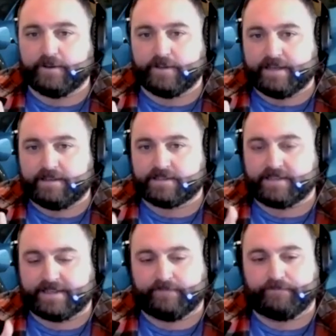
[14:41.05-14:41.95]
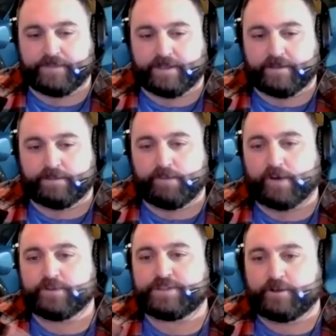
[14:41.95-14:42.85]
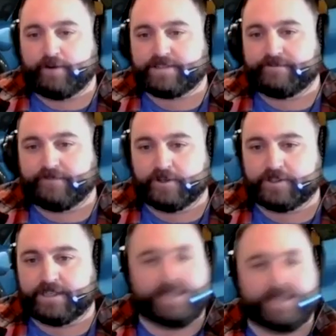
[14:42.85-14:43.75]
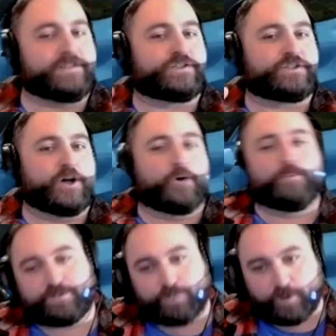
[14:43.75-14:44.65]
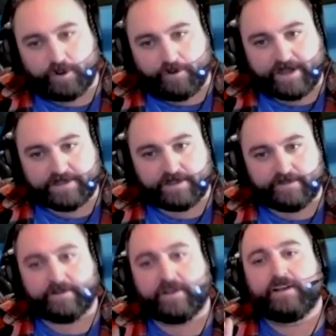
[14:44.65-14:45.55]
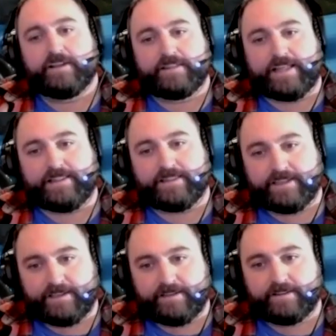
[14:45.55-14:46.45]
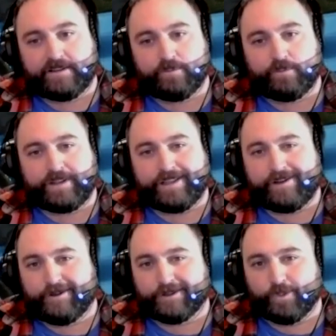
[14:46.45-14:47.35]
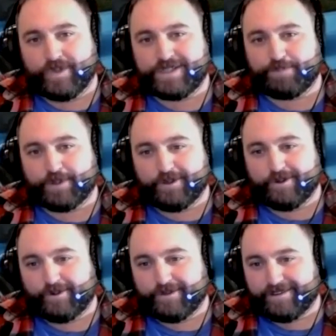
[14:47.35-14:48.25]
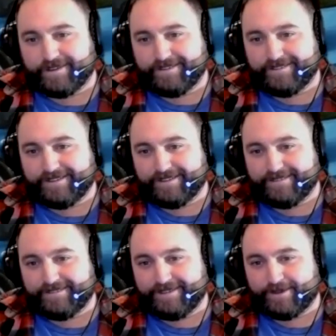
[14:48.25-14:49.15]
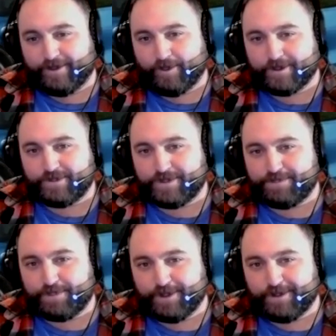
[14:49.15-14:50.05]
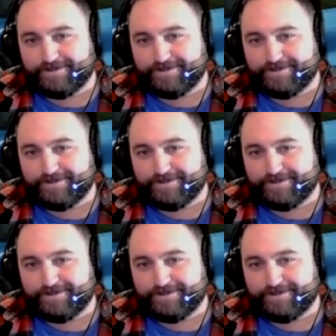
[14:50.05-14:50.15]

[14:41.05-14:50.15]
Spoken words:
Just like the most aggressive version is so much more aggressive than the what do they call it, the whisper, or the the horse whisper